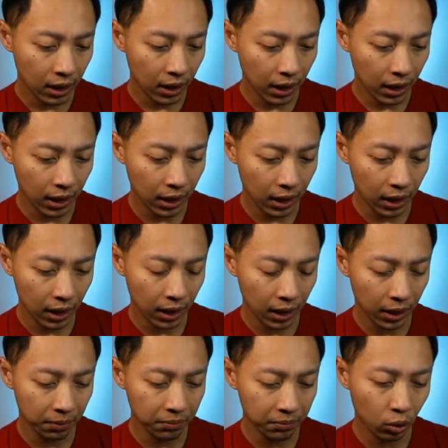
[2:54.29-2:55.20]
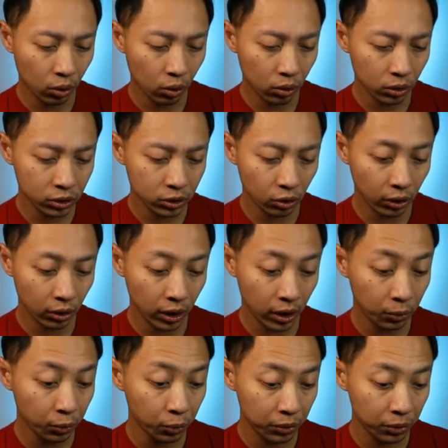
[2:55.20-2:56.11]
Also, it
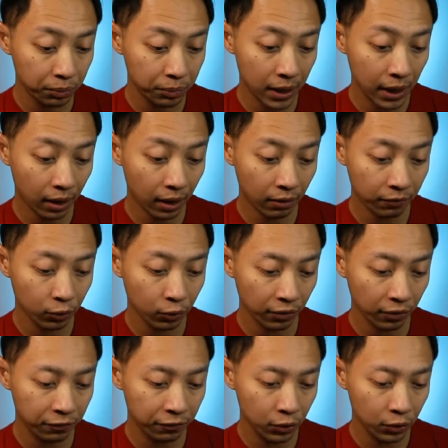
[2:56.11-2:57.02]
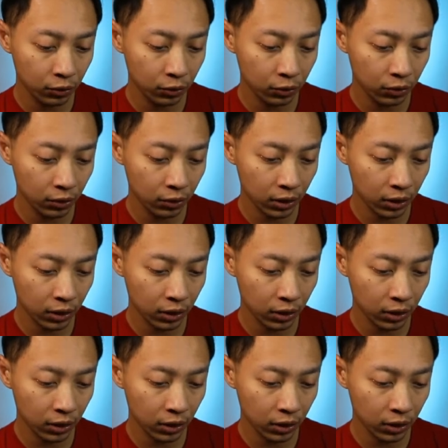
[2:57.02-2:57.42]
would be helpful if you